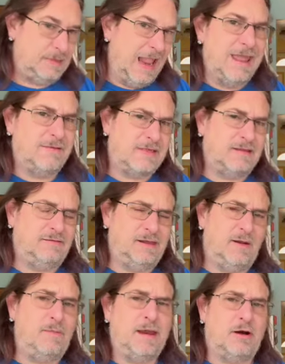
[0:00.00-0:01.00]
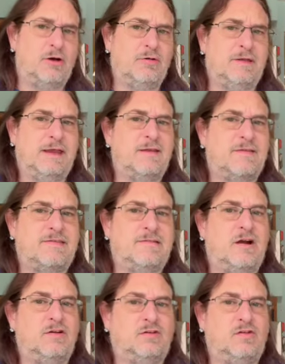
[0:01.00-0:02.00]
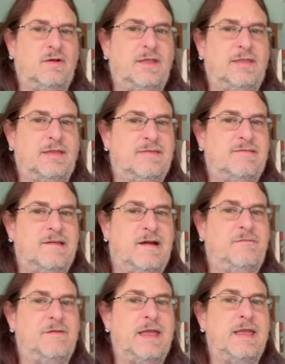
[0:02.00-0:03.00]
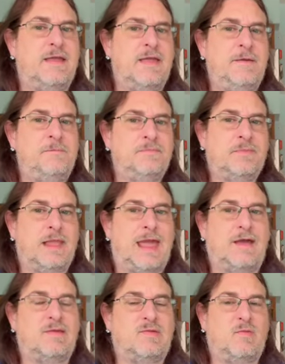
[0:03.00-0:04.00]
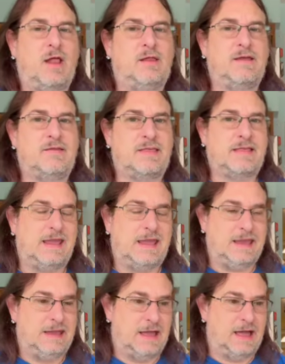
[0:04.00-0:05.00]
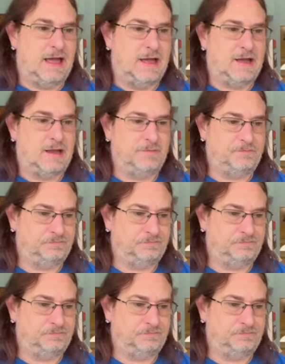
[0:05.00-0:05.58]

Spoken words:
It's a little bit early to start doing the stuffing as well as the